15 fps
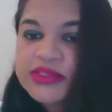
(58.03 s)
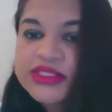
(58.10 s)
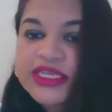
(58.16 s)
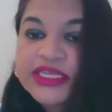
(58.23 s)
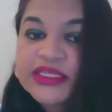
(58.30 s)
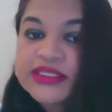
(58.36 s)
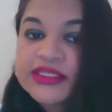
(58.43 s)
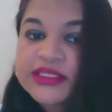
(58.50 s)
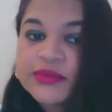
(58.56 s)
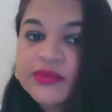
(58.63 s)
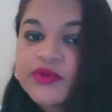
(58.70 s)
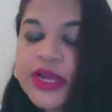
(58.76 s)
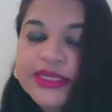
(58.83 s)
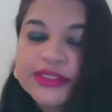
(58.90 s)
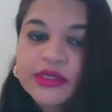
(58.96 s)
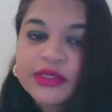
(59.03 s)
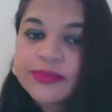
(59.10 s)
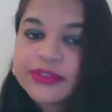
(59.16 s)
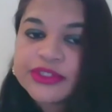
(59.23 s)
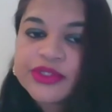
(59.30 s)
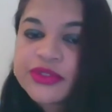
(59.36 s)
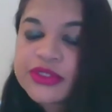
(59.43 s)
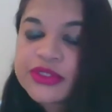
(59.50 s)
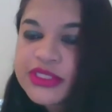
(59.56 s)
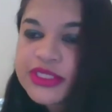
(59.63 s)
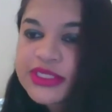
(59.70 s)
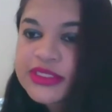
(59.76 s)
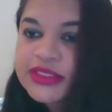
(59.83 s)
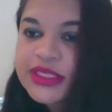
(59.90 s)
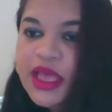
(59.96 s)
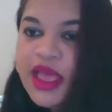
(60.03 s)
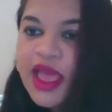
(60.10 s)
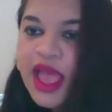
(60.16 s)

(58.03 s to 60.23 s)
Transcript: sales and price opportunities,